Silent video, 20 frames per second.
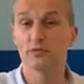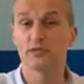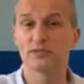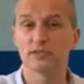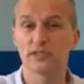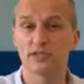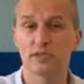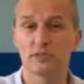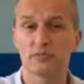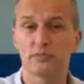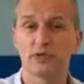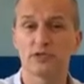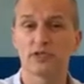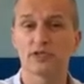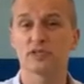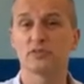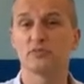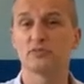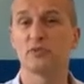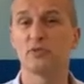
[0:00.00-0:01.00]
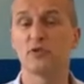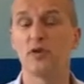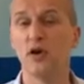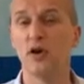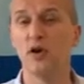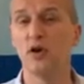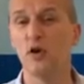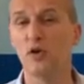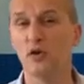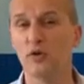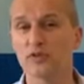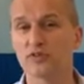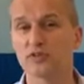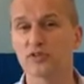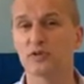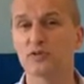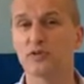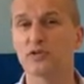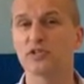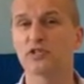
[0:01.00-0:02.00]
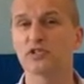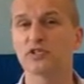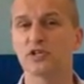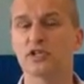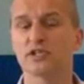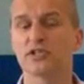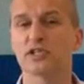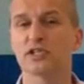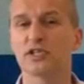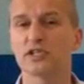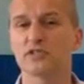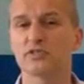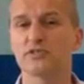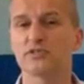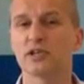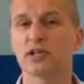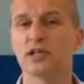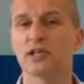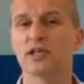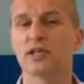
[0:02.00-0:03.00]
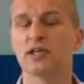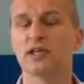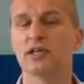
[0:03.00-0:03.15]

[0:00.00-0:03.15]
We see the principle also in church history.